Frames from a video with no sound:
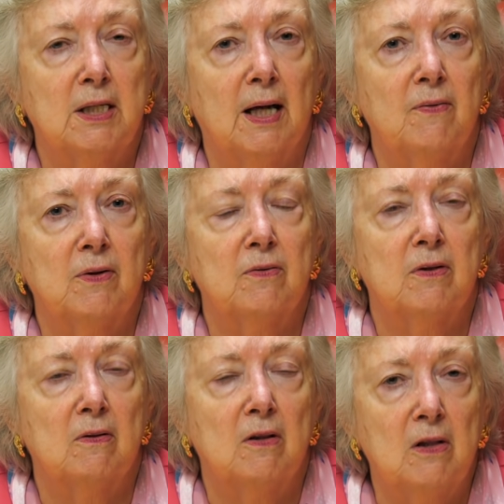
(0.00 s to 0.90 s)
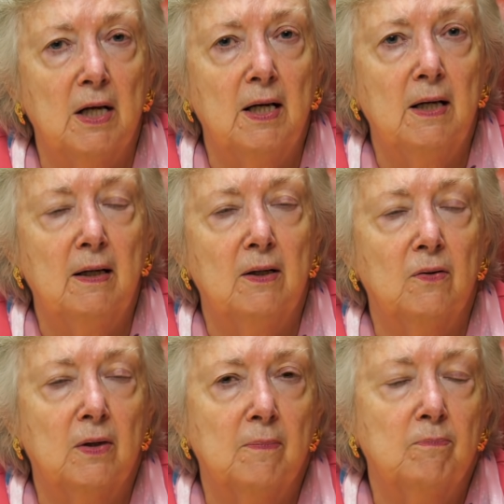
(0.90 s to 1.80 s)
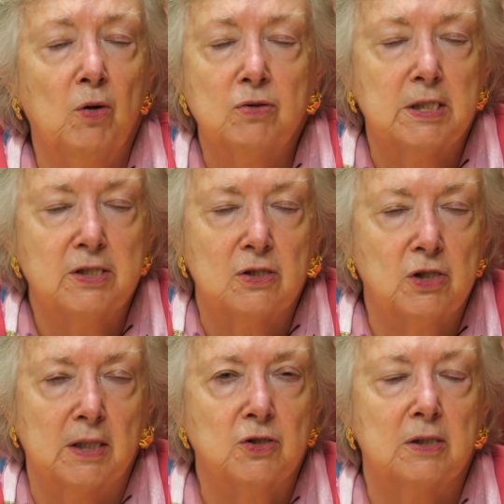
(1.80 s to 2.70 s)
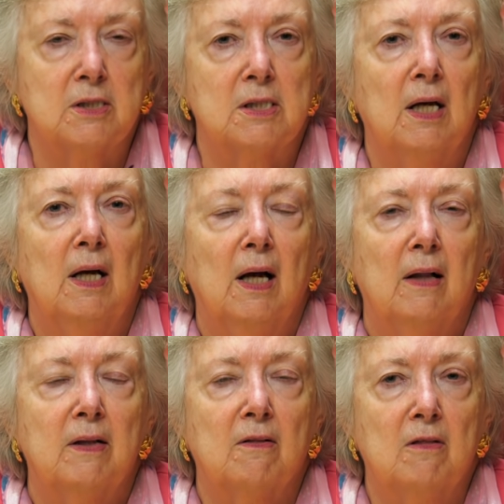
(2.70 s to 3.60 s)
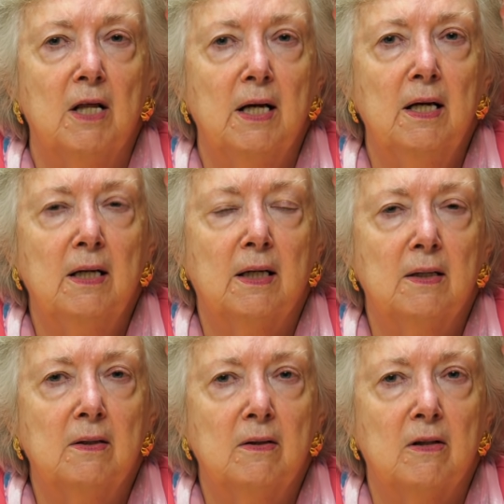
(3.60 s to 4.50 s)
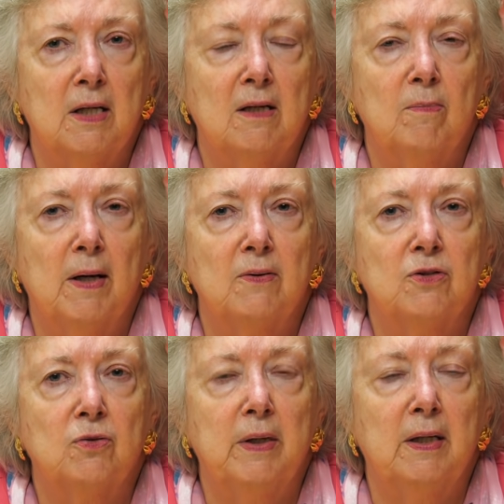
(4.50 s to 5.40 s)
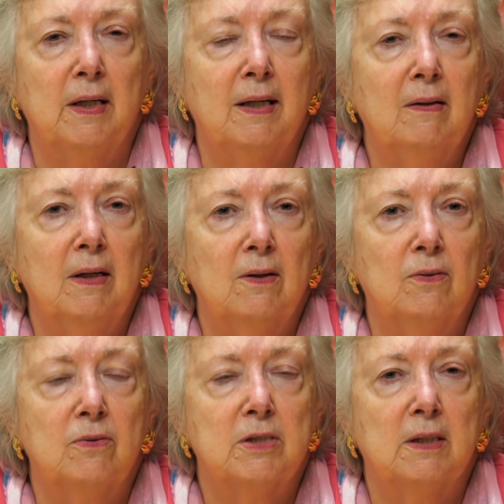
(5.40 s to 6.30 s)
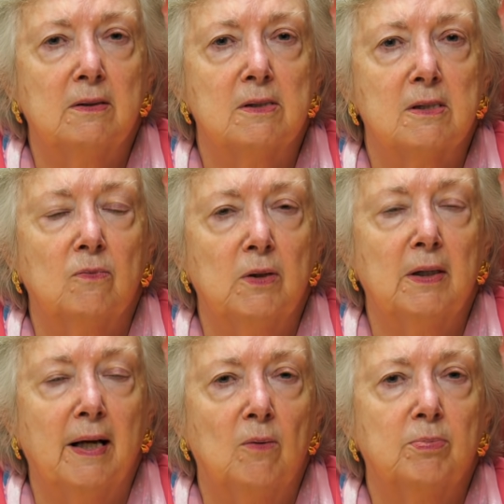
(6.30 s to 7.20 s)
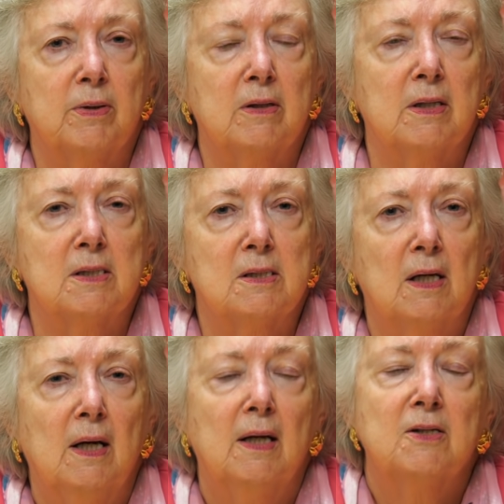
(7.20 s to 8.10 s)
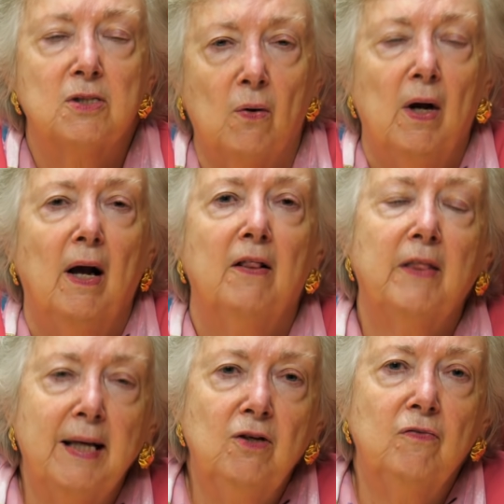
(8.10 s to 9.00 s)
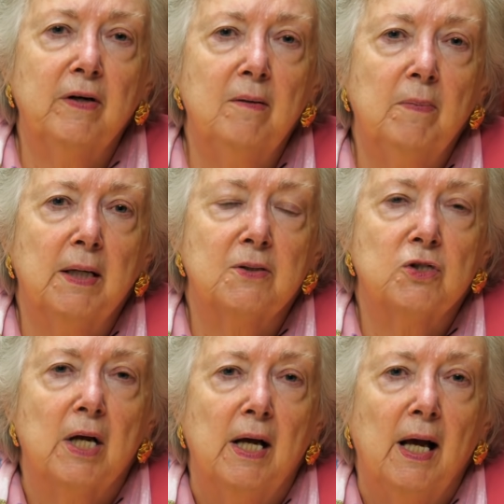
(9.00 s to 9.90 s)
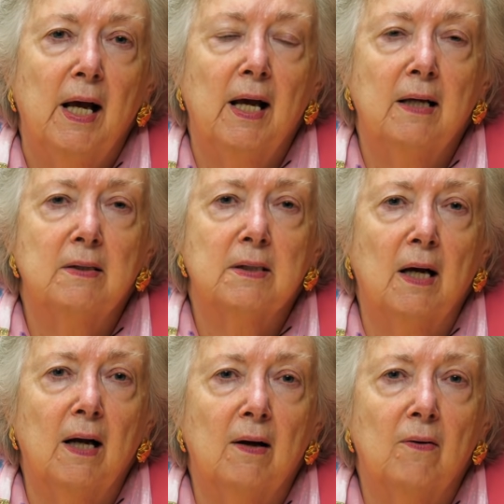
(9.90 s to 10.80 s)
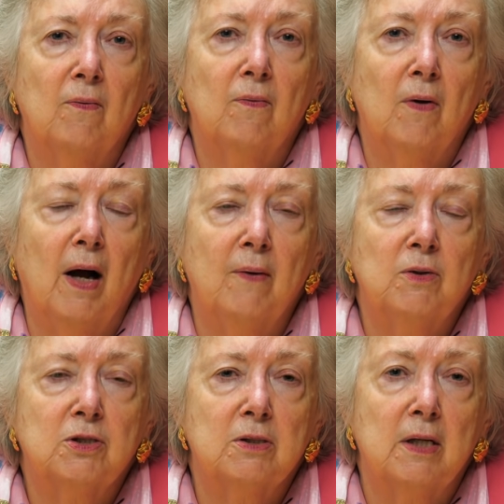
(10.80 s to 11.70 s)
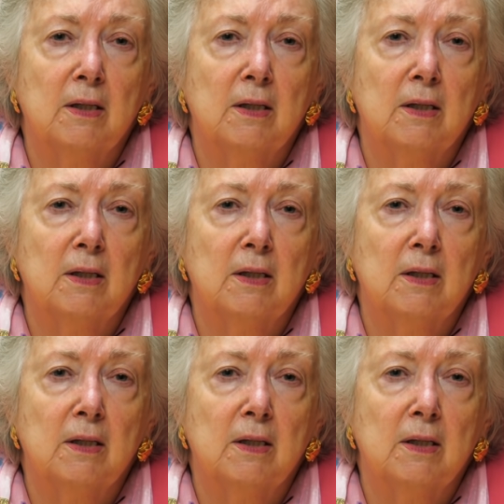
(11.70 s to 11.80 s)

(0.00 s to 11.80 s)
together that they, are mostly suggestions that they can think about doing in their hotels that will help with this. So thank you very much, and I will